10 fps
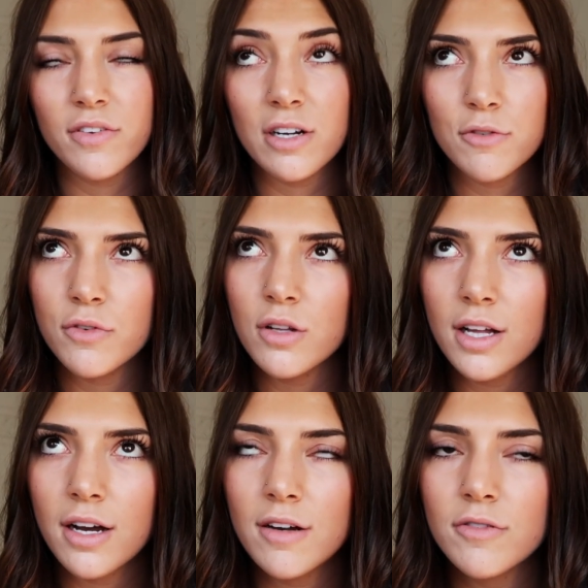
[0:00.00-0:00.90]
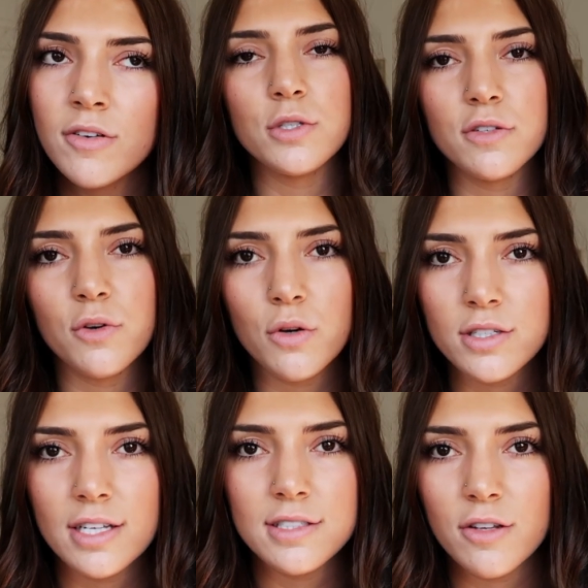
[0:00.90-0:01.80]
fearful of, which of
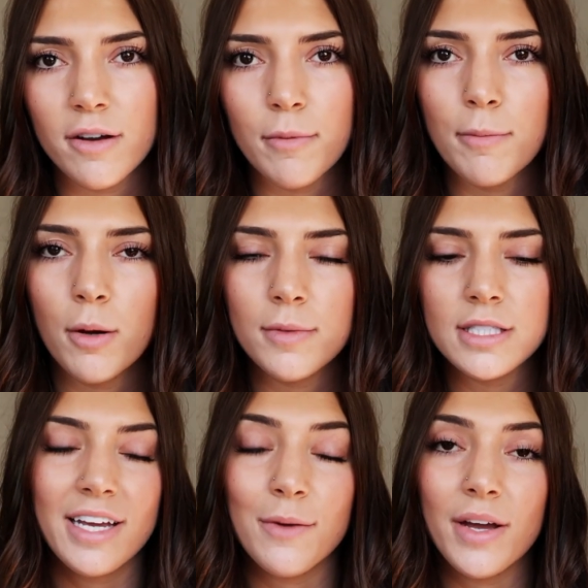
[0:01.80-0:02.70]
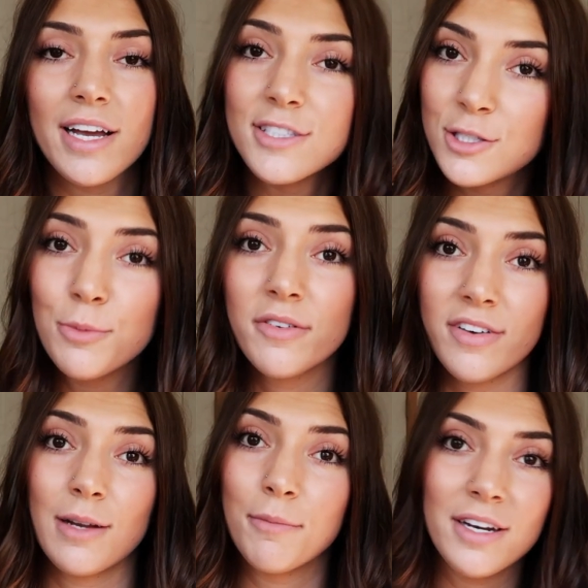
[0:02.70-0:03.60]
course I still have my moments. Anyway, it's super
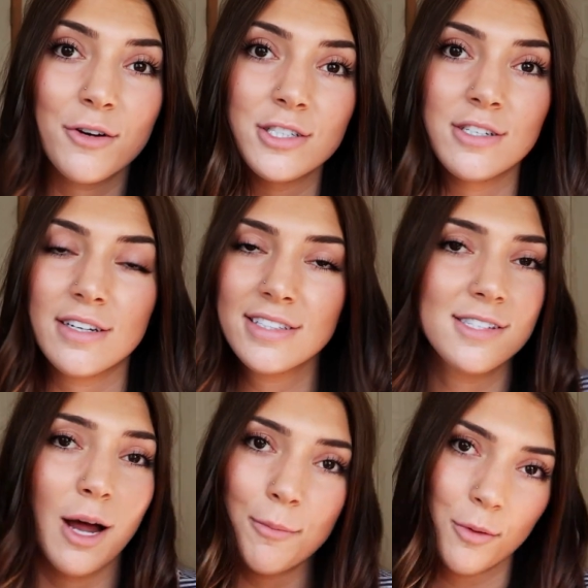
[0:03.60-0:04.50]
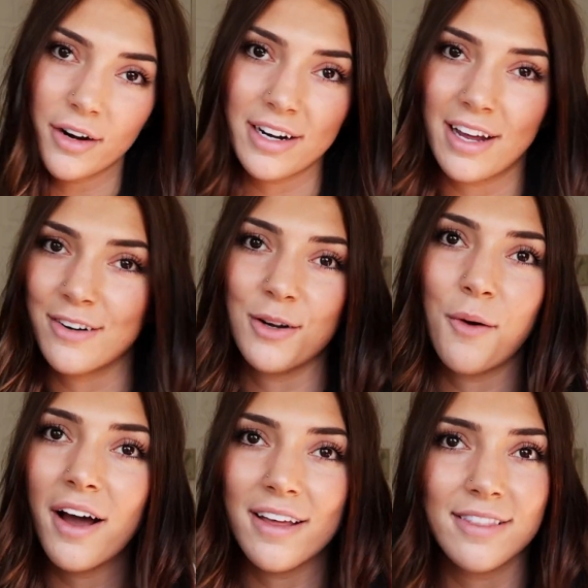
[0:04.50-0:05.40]
fun being a Christian. It's not boring. I don't know
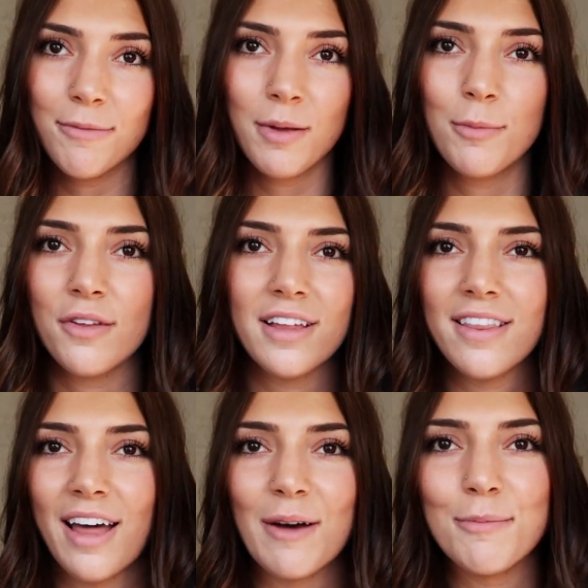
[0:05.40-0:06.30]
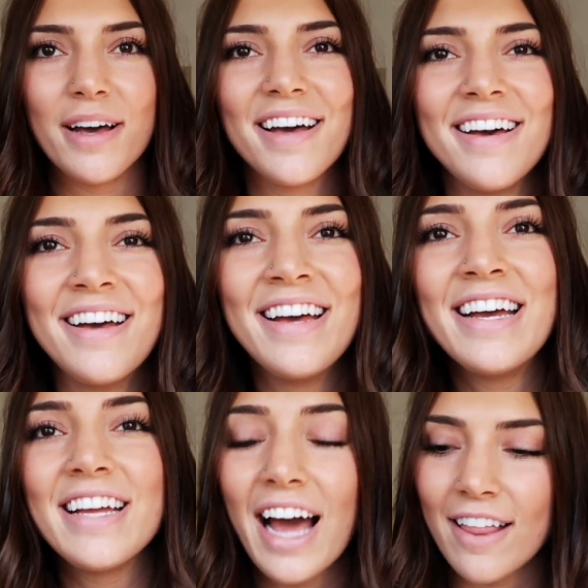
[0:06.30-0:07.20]
why people think that, but
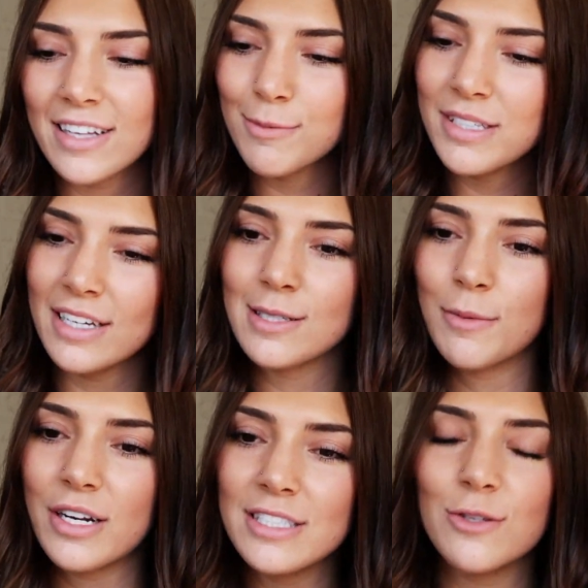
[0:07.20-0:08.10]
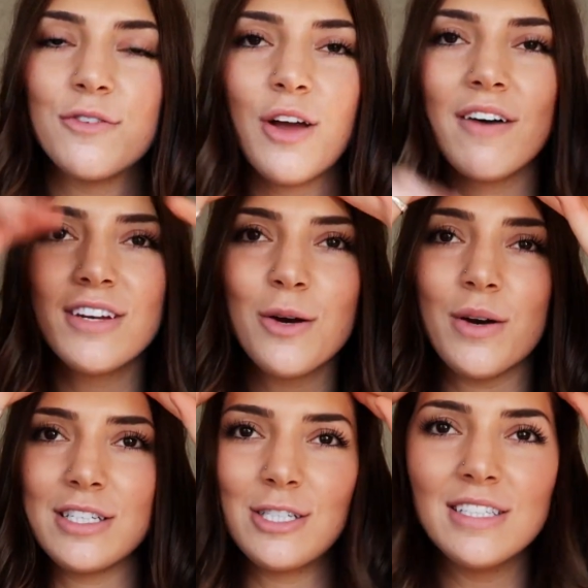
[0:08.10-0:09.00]
yeah, that's my testimony. So if you have any
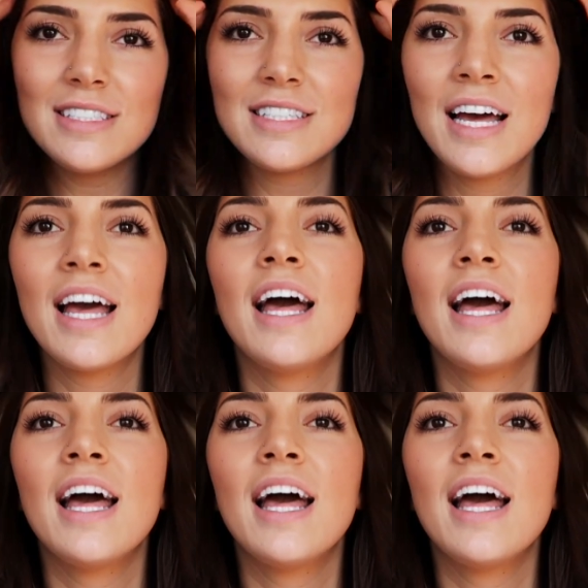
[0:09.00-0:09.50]
questions,